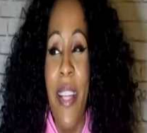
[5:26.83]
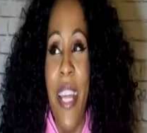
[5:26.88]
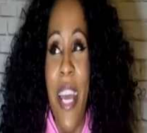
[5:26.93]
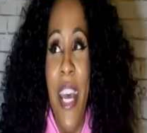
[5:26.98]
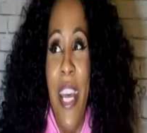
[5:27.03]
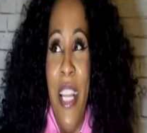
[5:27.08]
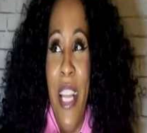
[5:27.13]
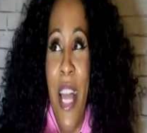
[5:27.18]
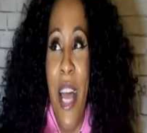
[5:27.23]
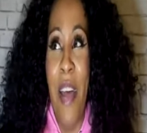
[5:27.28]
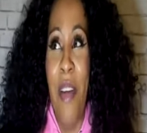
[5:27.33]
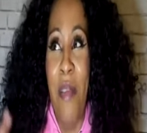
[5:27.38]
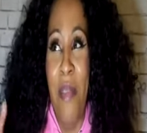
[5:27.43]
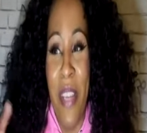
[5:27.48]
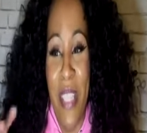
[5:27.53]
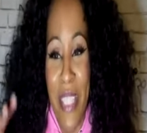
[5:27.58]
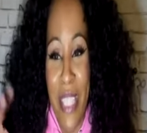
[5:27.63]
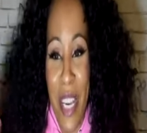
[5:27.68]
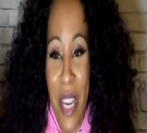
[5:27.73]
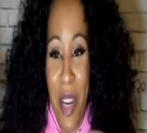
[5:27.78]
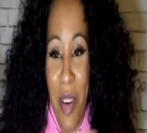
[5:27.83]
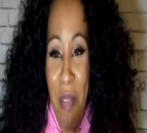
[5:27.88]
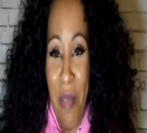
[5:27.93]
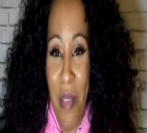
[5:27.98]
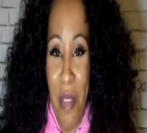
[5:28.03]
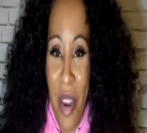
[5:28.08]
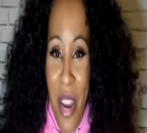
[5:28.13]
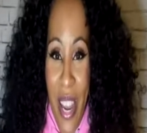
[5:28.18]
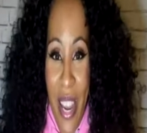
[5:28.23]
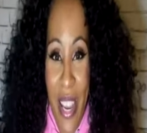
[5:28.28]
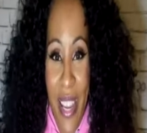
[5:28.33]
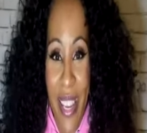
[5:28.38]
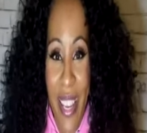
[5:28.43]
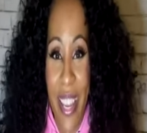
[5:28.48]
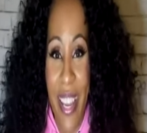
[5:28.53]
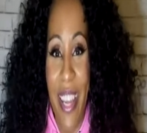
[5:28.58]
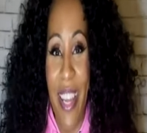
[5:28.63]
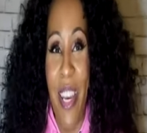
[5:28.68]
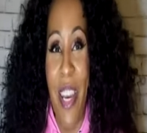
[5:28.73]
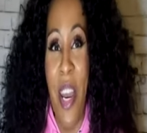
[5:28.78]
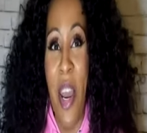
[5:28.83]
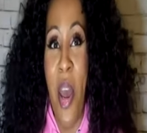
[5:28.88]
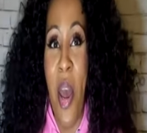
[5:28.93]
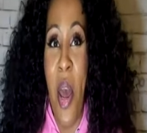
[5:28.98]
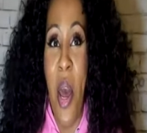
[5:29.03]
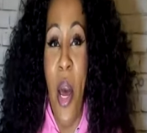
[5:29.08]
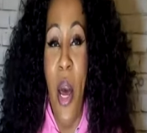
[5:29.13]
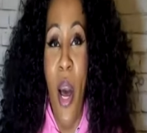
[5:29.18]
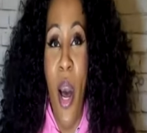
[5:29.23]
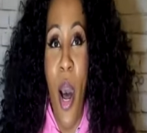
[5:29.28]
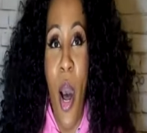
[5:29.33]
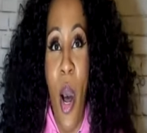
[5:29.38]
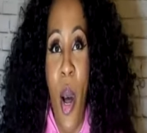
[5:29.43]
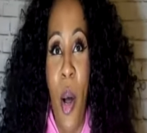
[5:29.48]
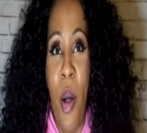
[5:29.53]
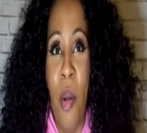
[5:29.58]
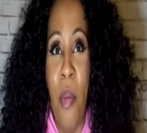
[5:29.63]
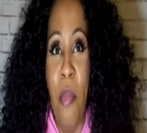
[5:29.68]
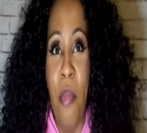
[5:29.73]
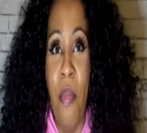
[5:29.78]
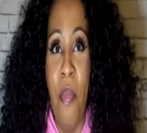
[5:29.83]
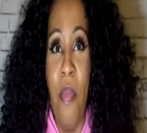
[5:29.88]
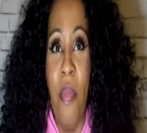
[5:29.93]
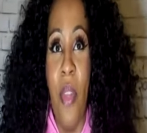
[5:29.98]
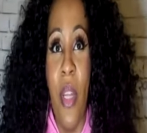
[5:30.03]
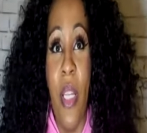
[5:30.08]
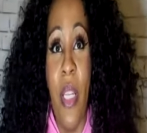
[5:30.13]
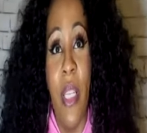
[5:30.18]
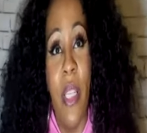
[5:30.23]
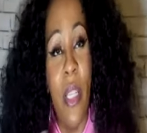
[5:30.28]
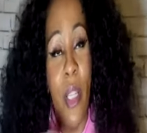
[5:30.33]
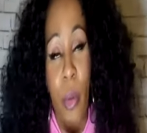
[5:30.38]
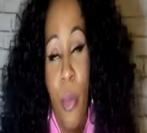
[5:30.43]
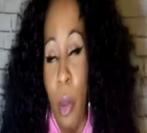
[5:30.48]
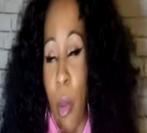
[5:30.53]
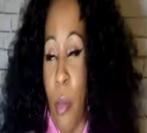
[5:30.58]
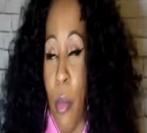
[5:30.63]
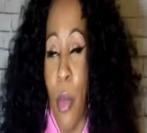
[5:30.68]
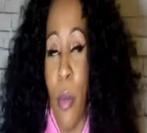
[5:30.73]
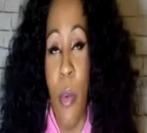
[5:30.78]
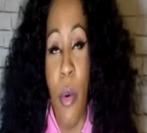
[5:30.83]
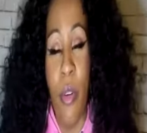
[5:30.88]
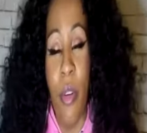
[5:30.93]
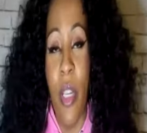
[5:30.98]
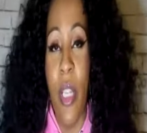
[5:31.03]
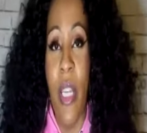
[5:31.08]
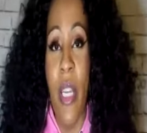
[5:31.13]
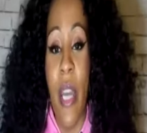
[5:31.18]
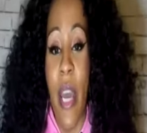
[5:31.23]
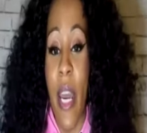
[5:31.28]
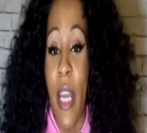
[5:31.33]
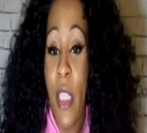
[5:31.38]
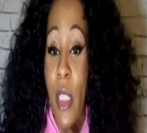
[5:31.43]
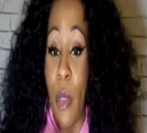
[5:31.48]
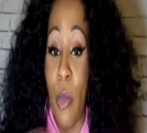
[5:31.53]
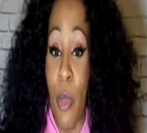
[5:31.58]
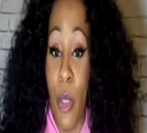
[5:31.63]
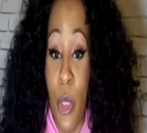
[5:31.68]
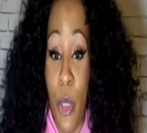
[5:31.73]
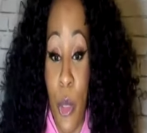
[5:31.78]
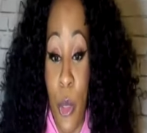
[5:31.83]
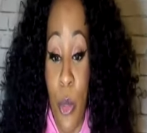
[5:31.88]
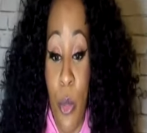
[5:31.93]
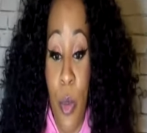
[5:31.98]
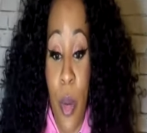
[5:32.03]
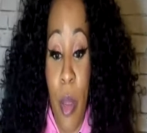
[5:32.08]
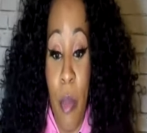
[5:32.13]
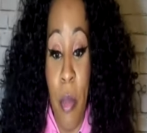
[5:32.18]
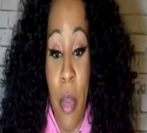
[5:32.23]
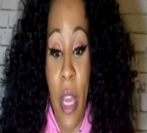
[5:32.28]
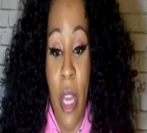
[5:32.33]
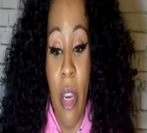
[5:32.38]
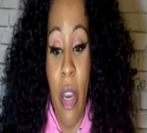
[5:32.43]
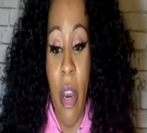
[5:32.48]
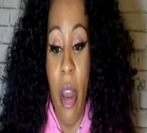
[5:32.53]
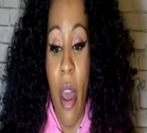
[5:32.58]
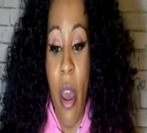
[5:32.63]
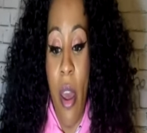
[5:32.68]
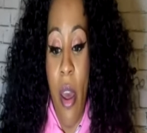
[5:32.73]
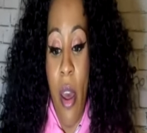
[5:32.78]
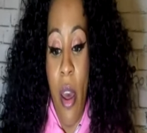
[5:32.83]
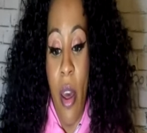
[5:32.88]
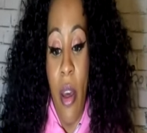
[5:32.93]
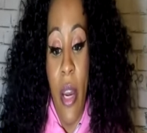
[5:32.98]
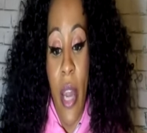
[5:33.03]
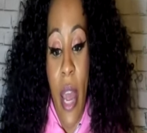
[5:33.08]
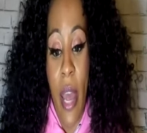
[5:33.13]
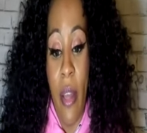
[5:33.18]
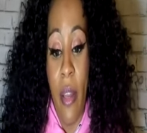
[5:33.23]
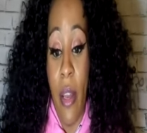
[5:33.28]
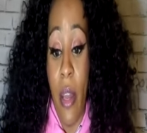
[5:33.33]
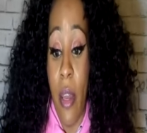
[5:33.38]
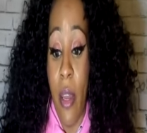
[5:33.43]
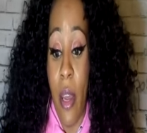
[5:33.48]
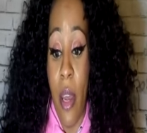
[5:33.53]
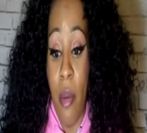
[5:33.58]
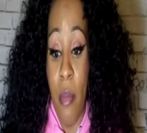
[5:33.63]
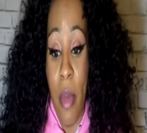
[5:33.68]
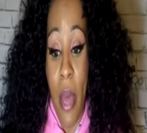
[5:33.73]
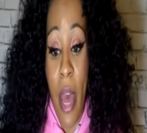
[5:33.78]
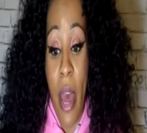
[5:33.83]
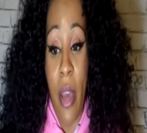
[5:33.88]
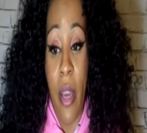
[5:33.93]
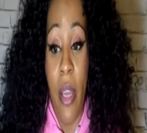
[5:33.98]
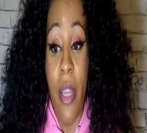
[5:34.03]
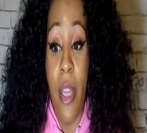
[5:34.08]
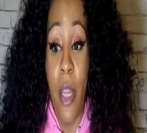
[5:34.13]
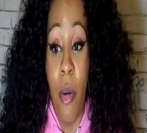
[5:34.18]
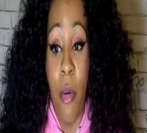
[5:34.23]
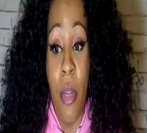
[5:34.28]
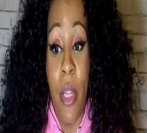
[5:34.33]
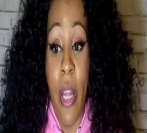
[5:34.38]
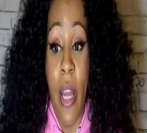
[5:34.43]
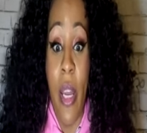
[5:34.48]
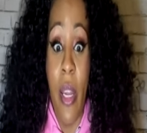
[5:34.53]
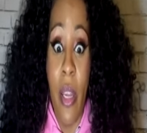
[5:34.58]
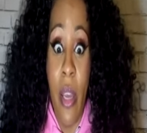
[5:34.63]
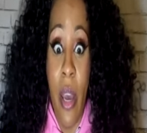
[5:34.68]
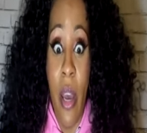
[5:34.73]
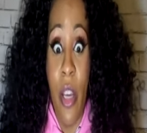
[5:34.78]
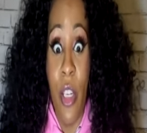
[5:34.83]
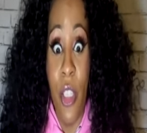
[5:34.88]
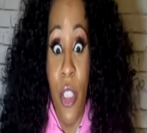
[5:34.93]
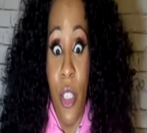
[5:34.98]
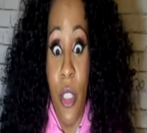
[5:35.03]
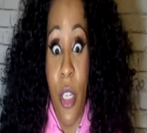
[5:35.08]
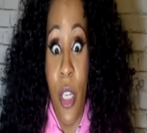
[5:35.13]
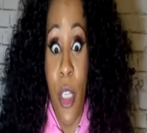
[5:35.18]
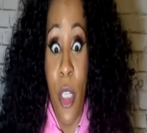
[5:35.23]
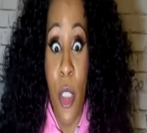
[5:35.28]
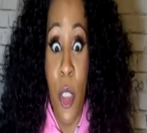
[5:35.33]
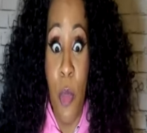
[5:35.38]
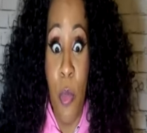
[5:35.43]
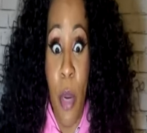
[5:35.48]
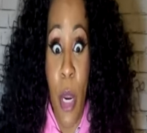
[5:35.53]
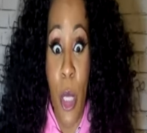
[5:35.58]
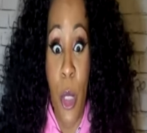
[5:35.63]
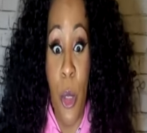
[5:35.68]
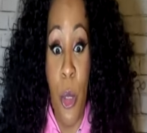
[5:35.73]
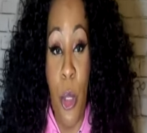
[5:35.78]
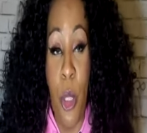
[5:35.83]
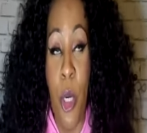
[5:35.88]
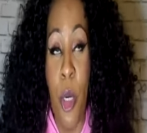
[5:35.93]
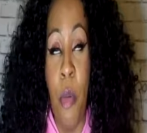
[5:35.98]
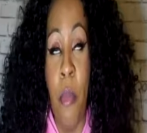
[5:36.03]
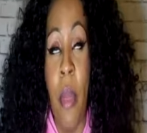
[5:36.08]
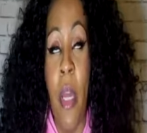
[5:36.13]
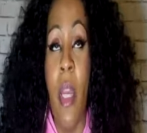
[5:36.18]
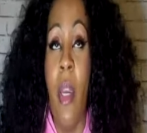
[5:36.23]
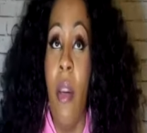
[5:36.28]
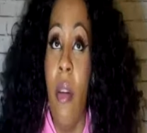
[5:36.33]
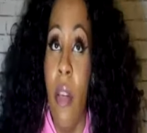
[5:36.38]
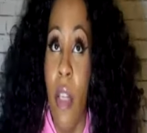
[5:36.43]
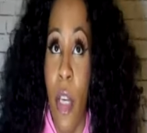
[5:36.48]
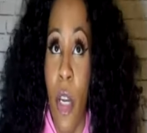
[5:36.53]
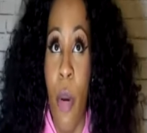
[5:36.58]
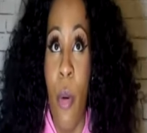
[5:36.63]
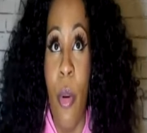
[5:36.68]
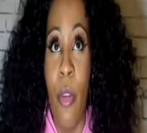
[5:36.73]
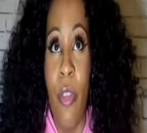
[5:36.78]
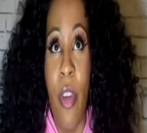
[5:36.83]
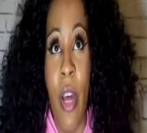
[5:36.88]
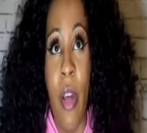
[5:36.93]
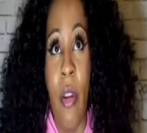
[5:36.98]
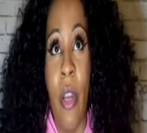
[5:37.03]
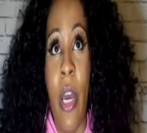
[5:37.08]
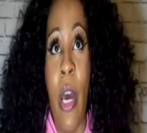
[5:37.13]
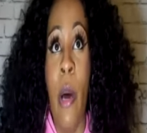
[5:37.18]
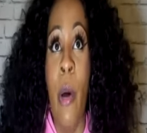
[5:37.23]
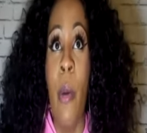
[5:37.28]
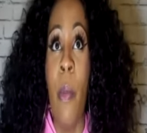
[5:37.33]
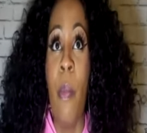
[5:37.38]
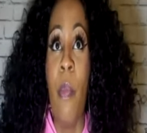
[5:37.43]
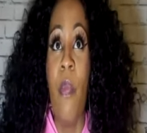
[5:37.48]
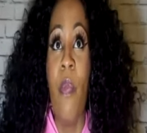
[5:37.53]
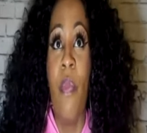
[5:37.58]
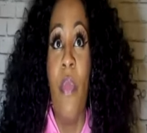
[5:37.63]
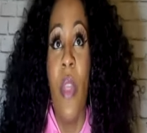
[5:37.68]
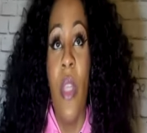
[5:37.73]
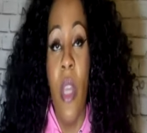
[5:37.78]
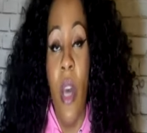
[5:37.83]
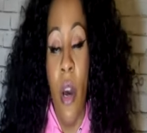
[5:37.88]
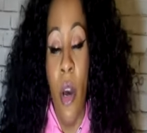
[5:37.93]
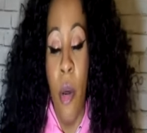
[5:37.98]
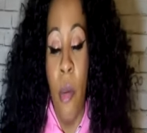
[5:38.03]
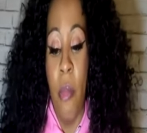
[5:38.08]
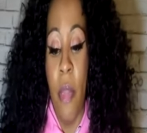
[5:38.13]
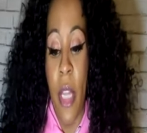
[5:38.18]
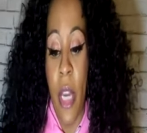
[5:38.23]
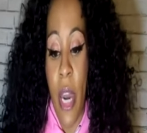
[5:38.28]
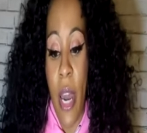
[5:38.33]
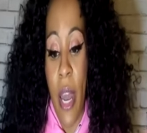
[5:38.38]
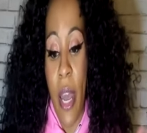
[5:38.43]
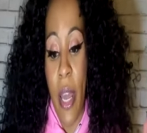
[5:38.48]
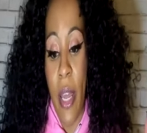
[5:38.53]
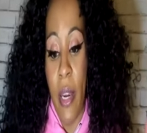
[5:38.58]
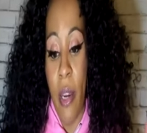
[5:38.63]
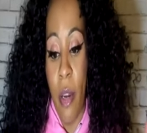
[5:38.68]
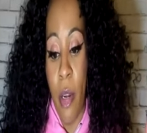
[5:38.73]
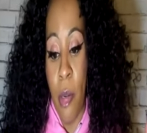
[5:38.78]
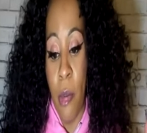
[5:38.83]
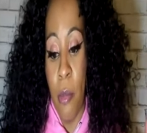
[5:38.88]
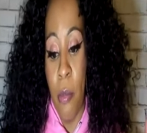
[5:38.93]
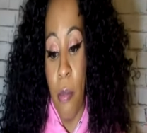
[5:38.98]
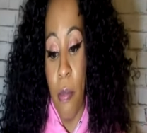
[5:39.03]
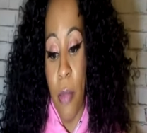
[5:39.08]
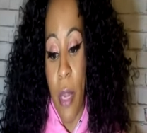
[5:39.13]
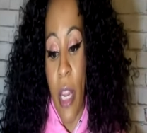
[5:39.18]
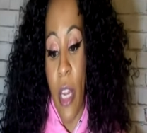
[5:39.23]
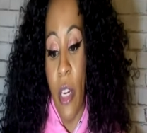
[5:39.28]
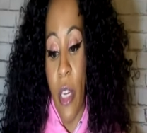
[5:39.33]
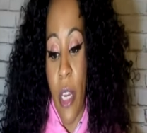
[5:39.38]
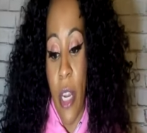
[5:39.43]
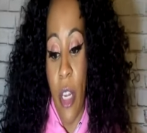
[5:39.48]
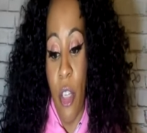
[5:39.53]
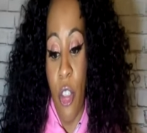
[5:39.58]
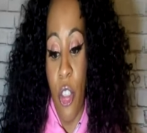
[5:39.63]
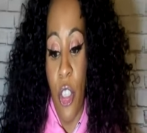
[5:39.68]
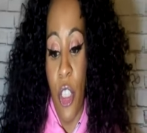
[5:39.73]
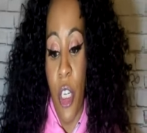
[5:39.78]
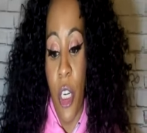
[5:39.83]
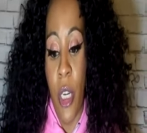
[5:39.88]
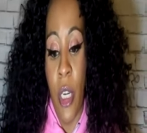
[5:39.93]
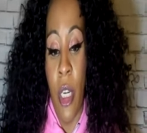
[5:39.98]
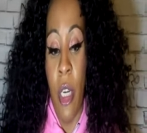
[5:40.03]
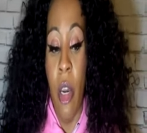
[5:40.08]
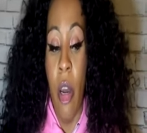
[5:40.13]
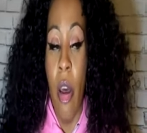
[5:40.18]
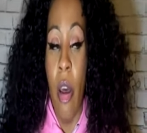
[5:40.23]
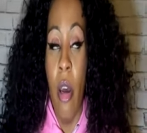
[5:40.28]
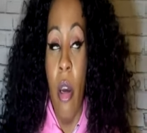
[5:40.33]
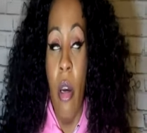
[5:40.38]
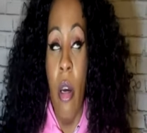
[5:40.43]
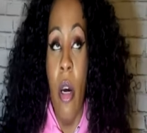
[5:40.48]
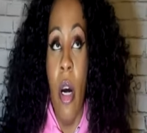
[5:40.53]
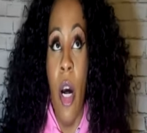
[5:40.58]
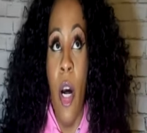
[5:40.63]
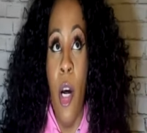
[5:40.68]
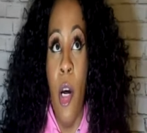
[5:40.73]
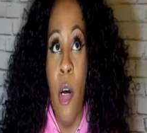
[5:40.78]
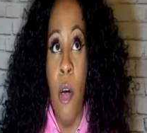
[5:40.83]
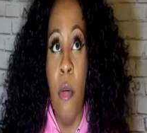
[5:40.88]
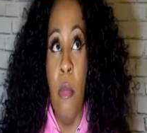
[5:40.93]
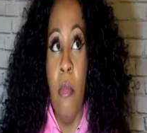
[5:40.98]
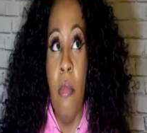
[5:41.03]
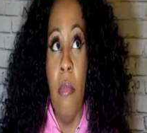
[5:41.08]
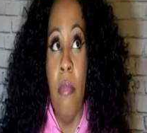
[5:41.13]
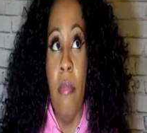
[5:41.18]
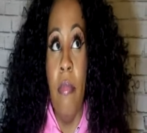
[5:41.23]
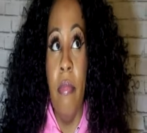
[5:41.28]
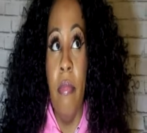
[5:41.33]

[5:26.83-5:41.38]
they let me take a break and um, the, the women were really nice. It was two women and they came back and they were like yeah she's on the spectrum and you know we found out um, that i had um, adhd um,